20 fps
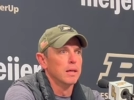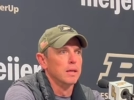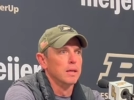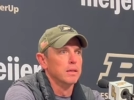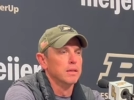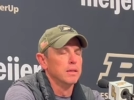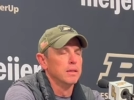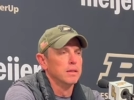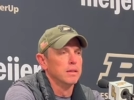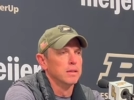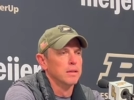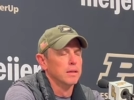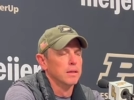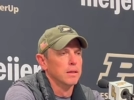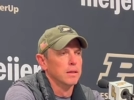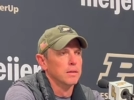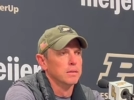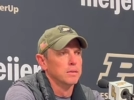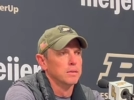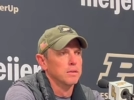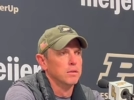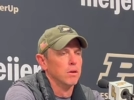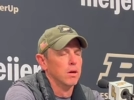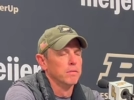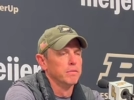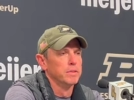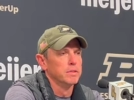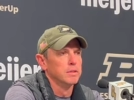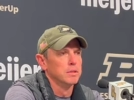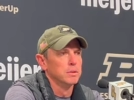I think,
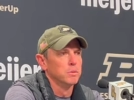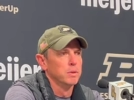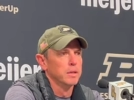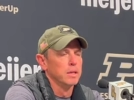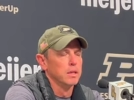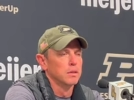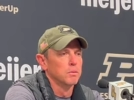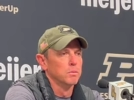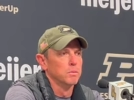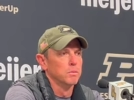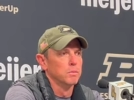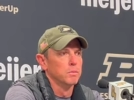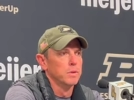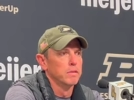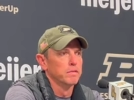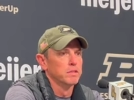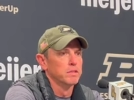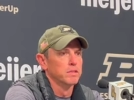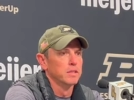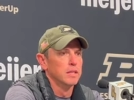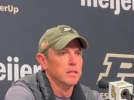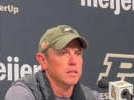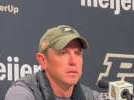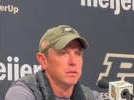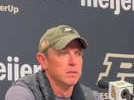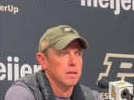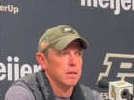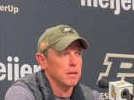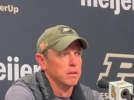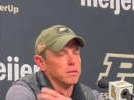obviously we have to
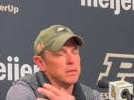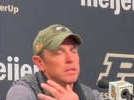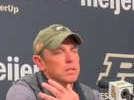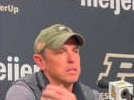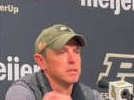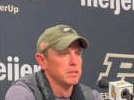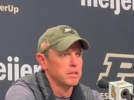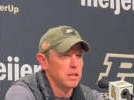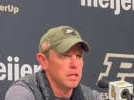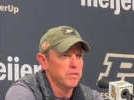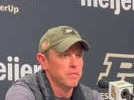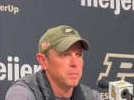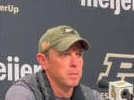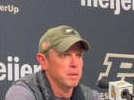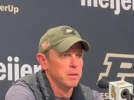stay healthy and safe,